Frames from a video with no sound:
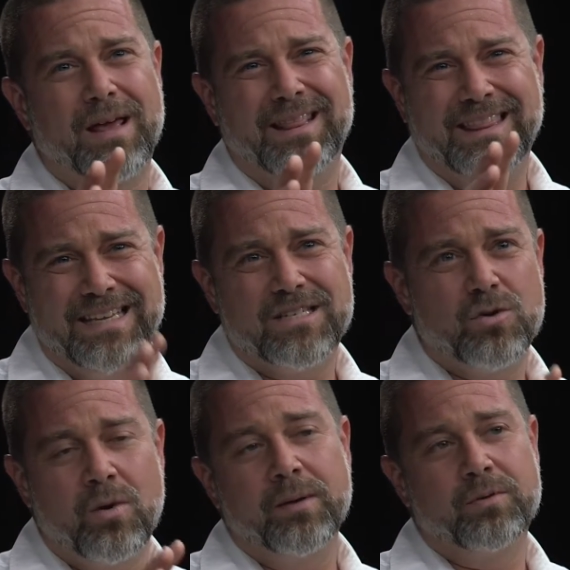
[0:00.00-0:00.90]
at least
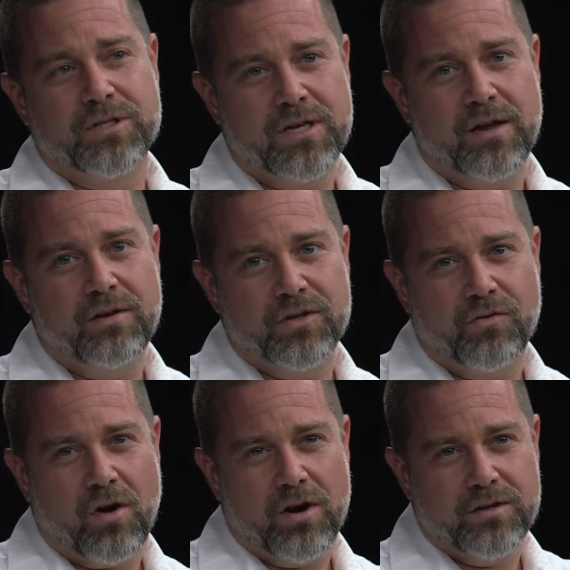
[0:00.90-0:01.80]
20% as
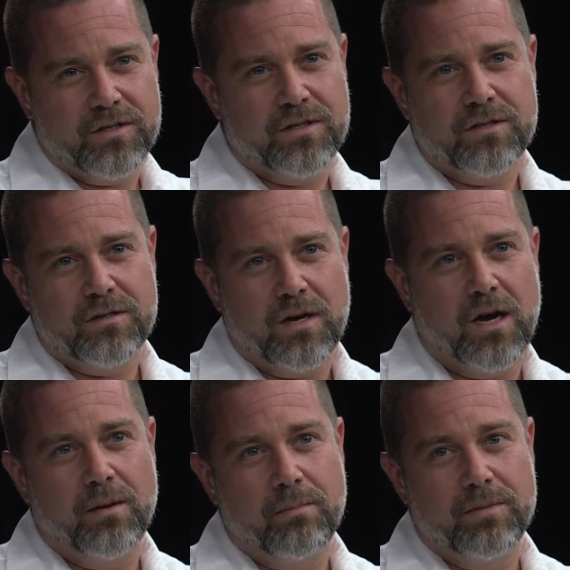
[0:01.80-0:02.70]
far as
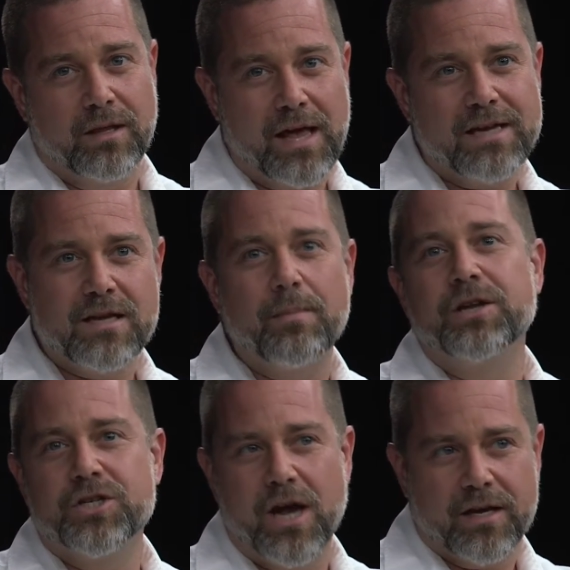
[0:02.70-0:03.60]
the last time
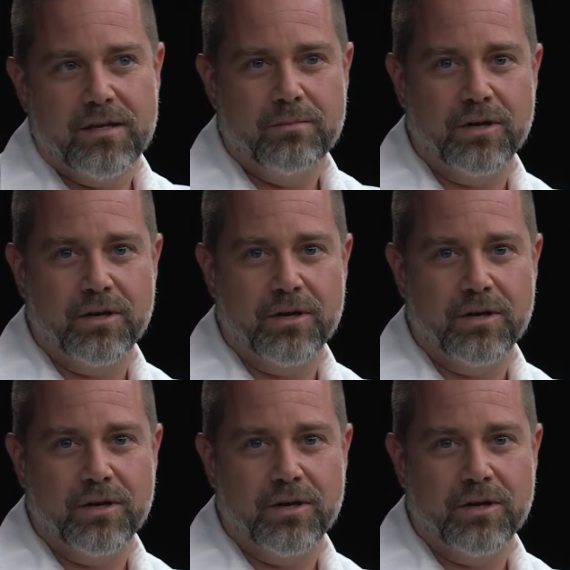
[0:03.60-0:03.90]
I checked,